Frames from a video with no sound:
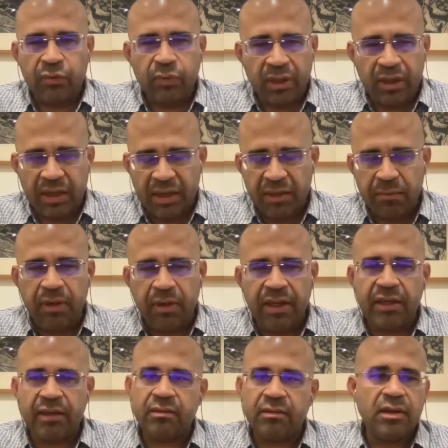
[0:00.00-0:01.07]
And that's
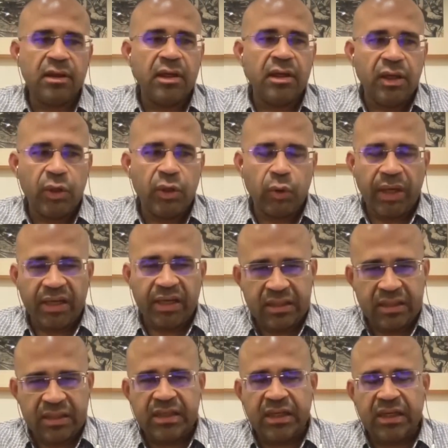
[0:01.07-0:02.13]
exactly what we're doing. We are
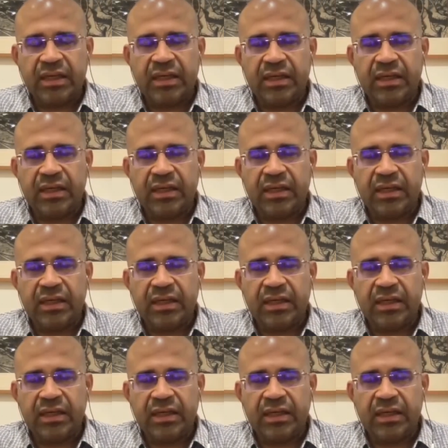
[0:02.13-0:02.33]
enabling,